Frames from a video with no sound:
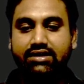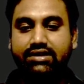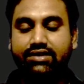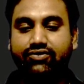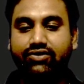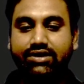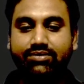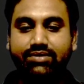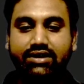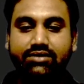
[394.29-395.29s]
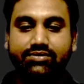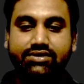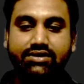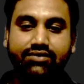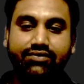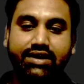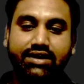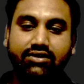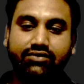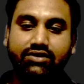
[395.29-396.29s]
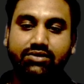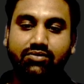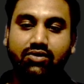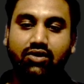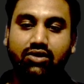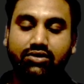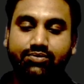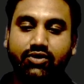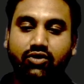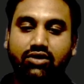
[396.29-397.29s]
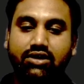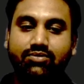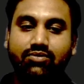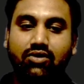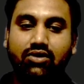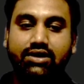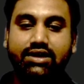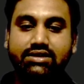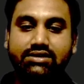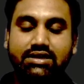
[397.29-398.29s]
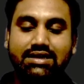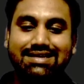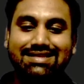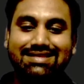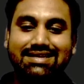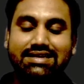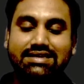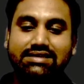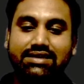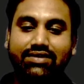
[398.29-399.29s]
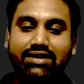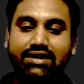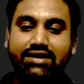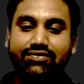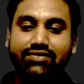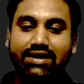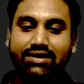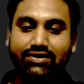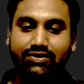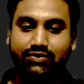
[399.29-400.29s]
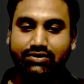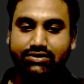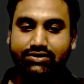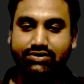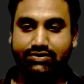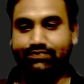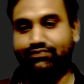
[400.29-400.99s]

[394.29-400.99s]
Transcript: therefore it becomes the weight of the block, purely block, is 375 newtons.